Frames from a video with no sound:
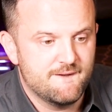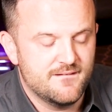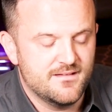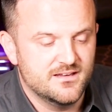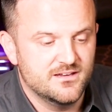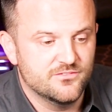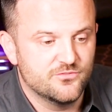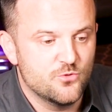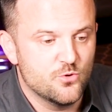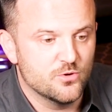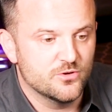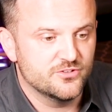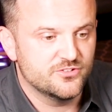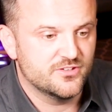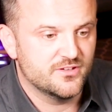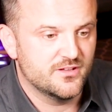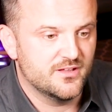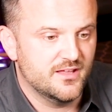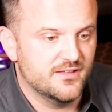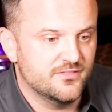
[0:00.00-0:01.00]
and of
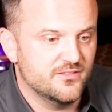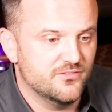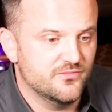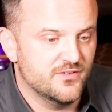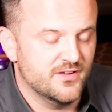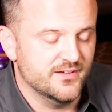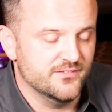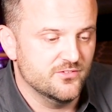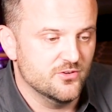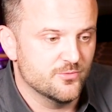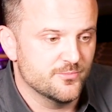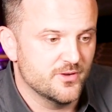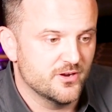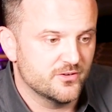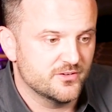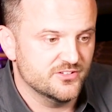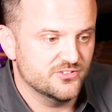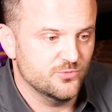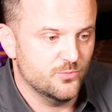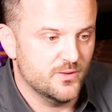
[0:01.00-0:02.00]
course at the 5-year
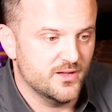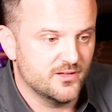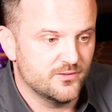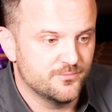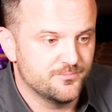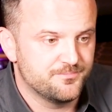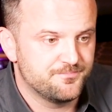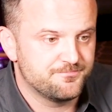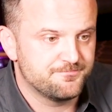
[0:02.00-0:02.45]
mark as well.